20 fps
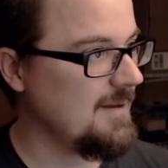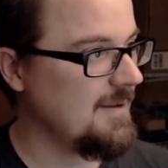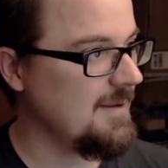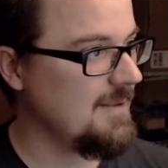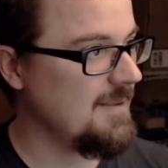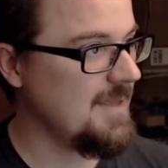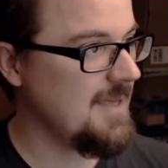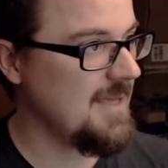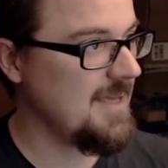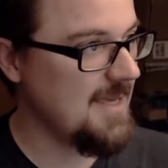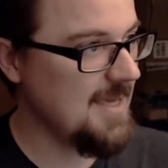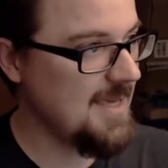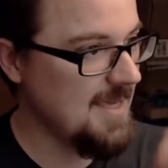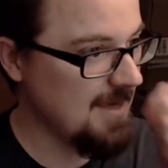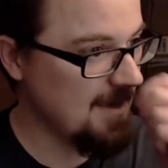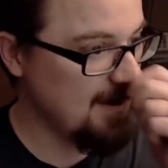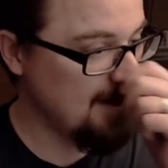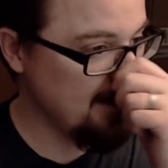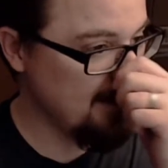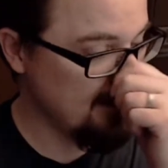
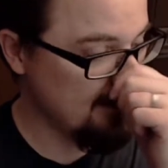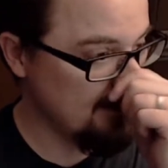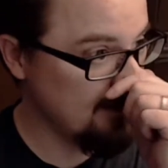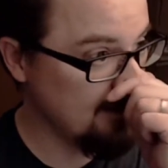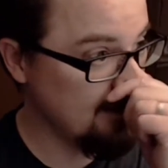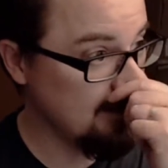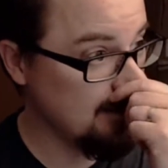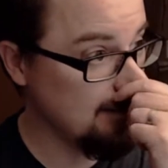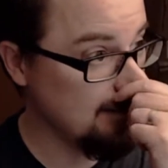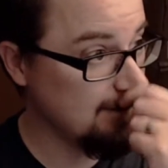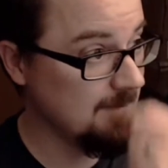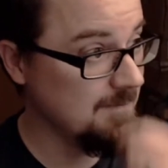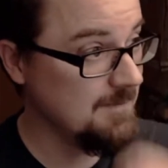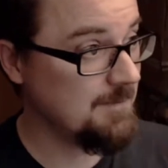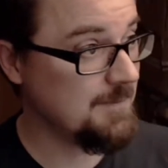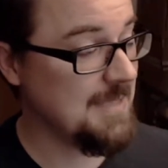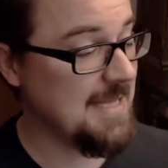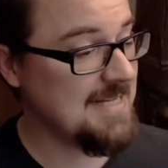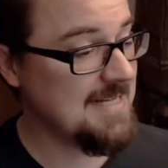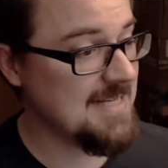the
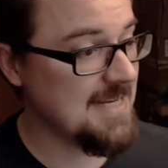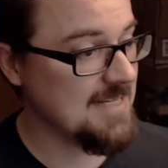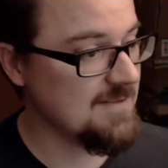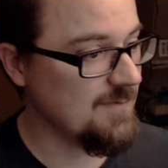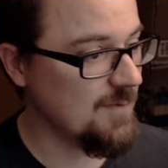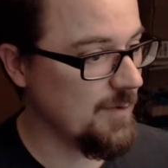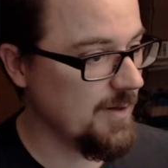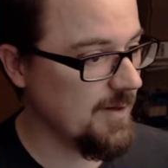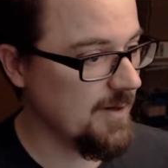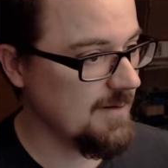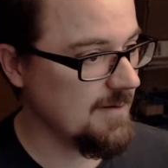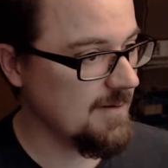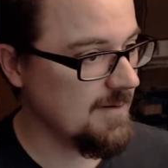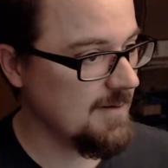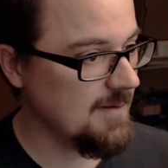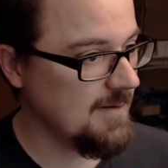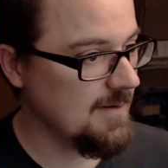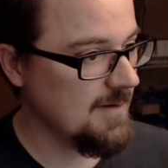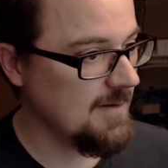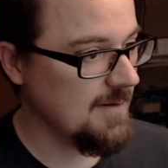playtest for it,
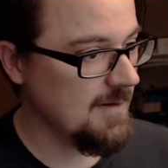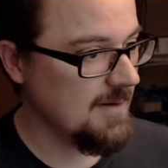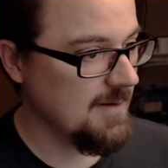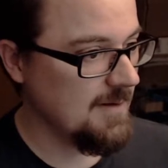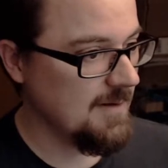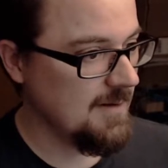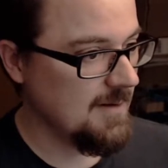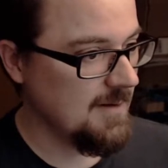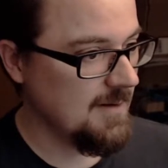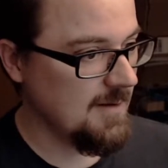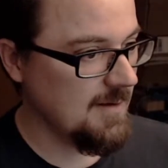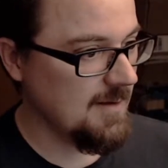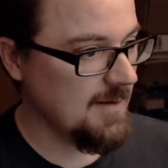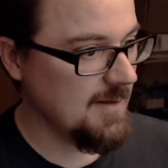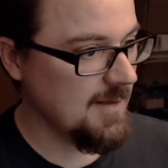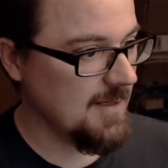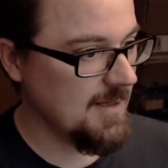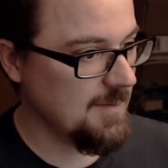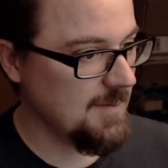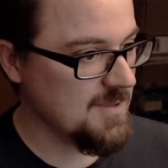
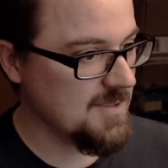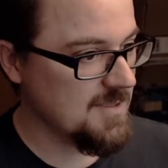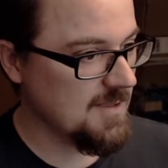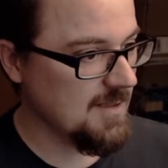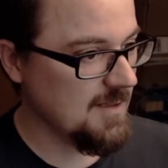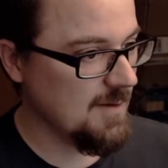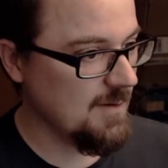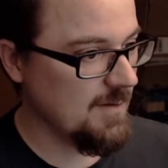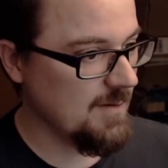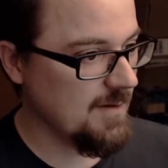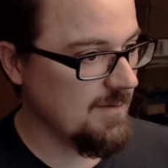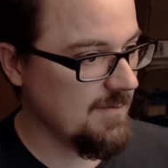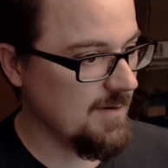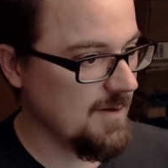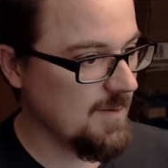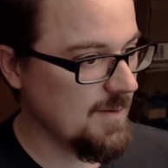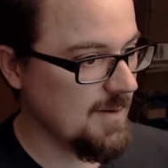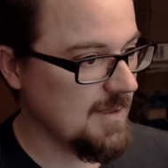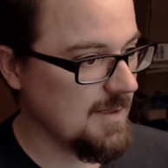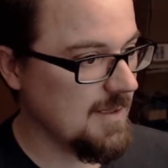and I'm just gonna go there very
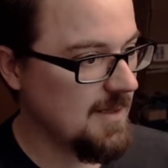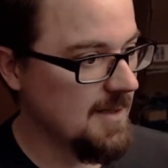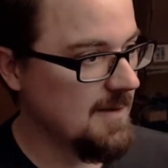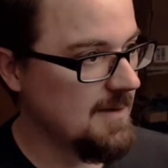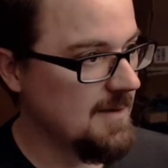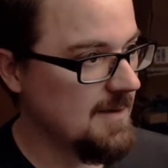quickly.